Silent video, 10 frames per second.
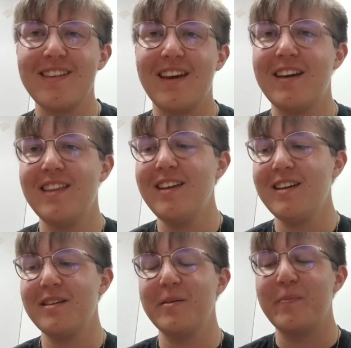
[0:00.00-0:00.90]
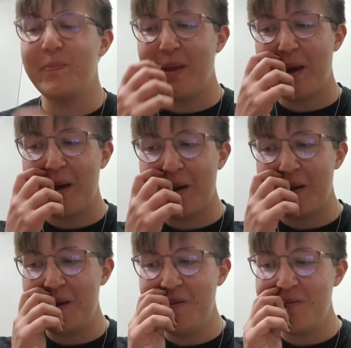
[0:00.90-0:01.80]
yeah, I think um,
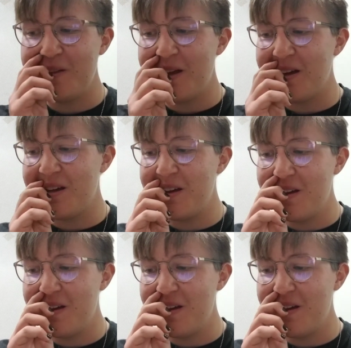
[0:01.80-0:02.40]
E flat.